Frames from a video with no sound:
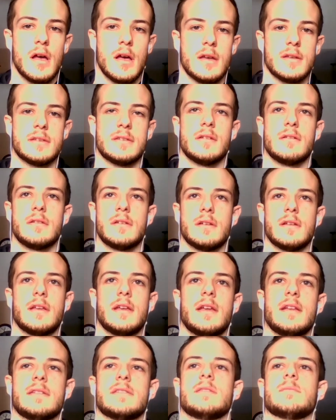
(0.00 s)
started to
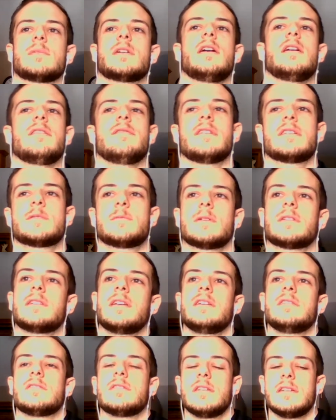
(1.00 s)
gain some kind of
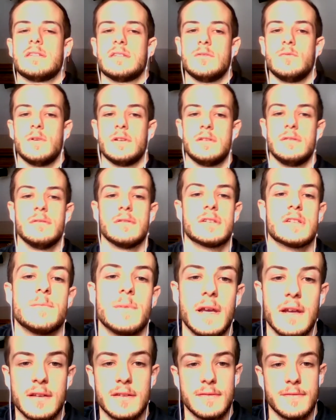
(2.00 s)
expectation as to what to
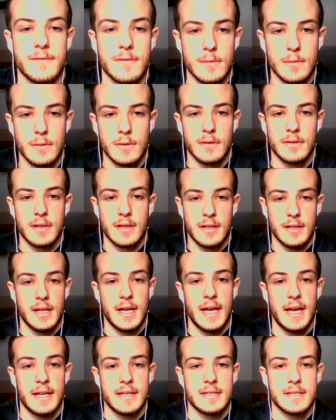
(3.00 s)
expect for the
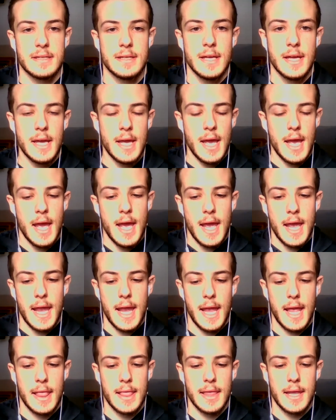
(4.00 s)
class,
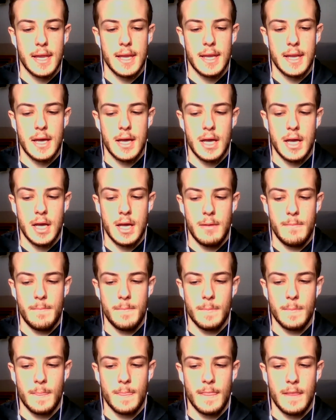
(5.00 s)
and then
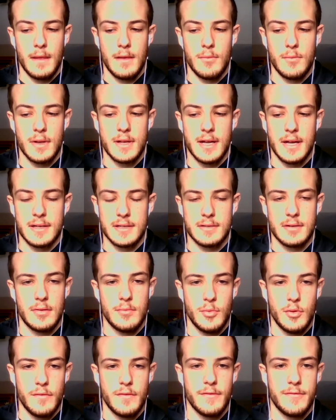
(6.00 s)
we kind of started
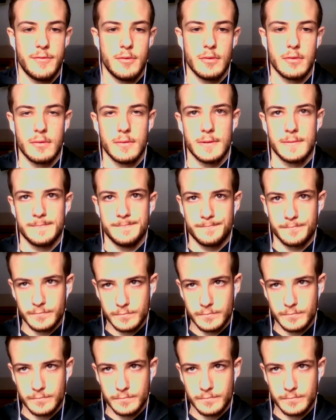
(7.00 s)
moving forward.